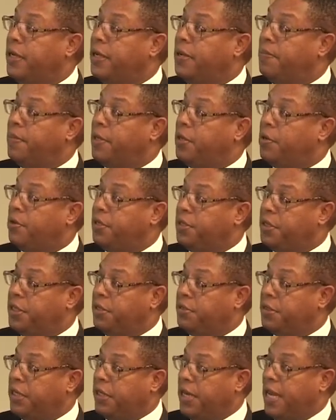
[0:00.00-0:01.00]
because
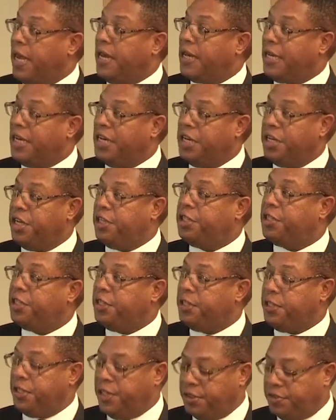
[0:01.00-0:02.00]
there's a lot of
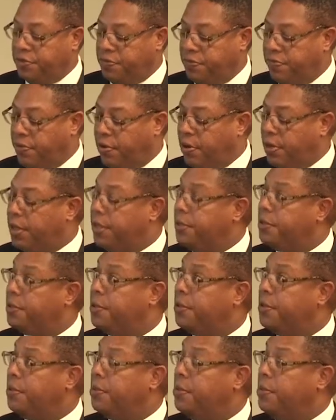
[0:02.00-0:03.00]
conditions that you brought
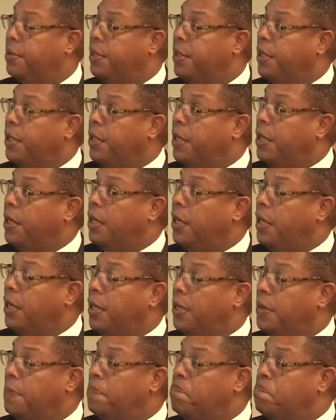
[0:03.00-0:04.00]
into
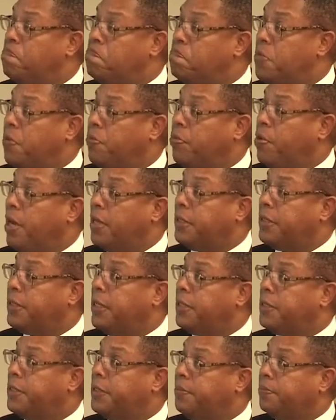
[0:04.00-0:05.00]
the
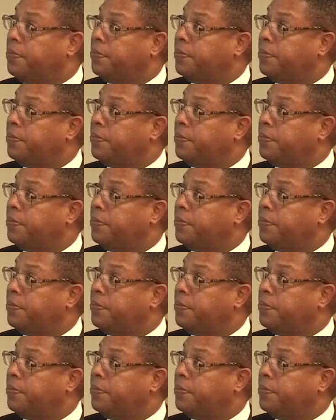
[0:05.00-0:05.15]
process.